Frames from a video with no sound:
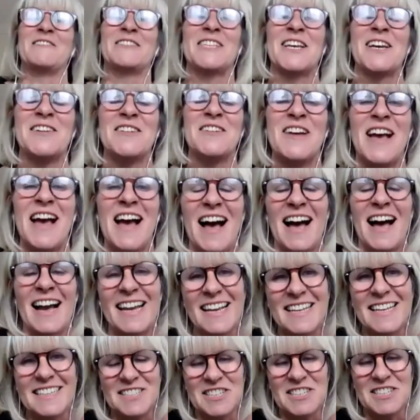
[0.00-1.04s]
So I
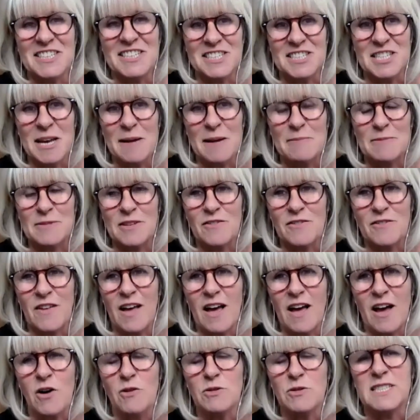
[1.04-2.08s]
guess just in terms of
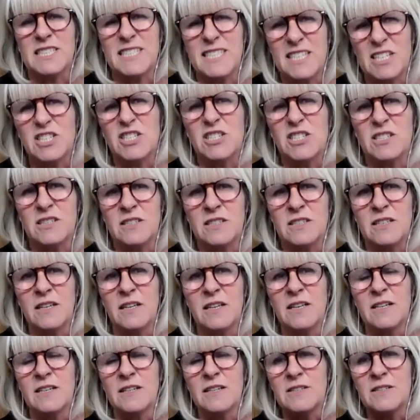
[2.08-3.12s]
that whole decision,
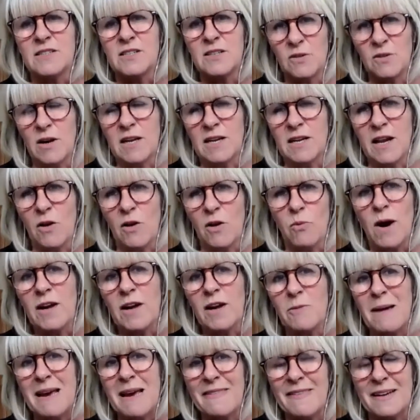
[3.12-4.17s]
you know, why
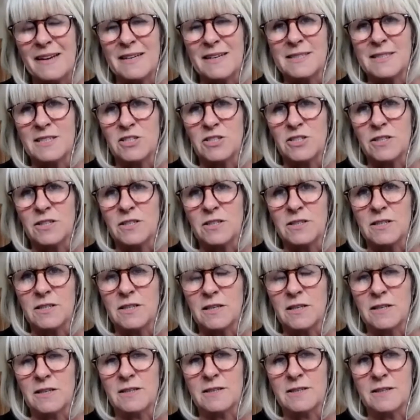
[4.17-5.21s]
you made that decision
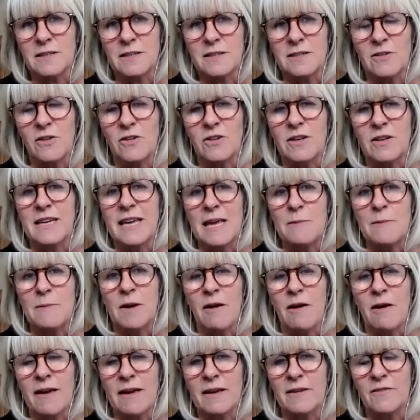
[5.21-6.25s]
to not keep
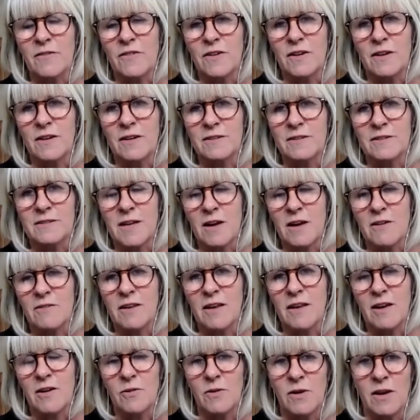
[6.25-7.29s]
going for
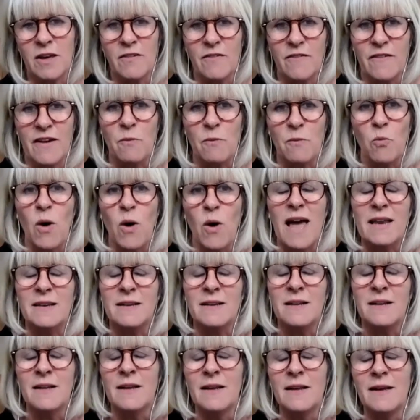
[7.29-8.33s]
Tokyo, if and
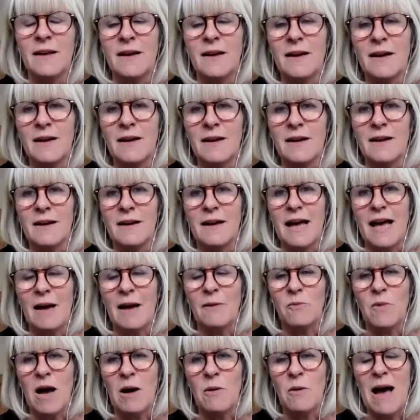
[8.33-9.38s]
when,
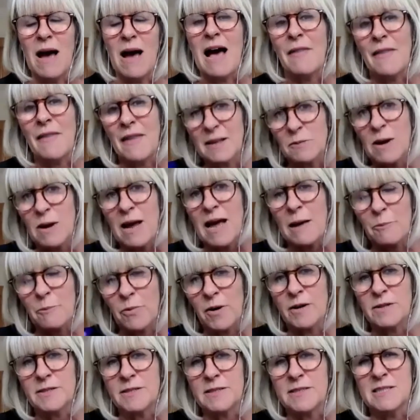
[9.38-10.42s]
and how that
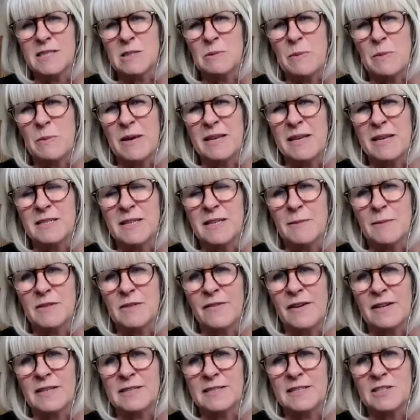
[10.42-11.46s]
process has been in terms
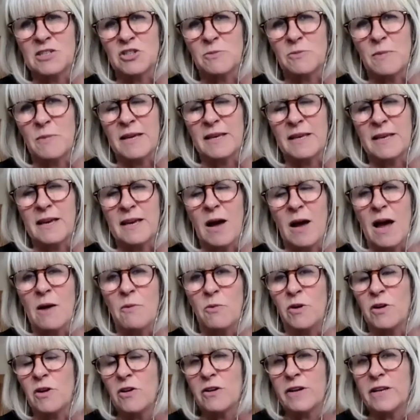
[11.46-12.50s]
of that decision making and
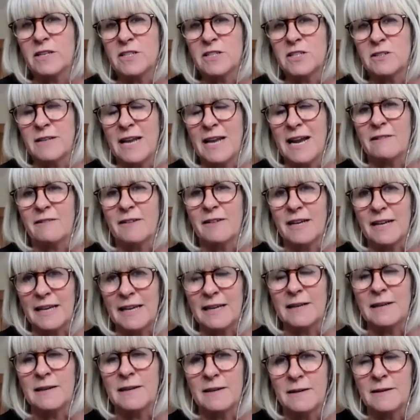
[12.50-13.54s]
what you're looking to do now, really.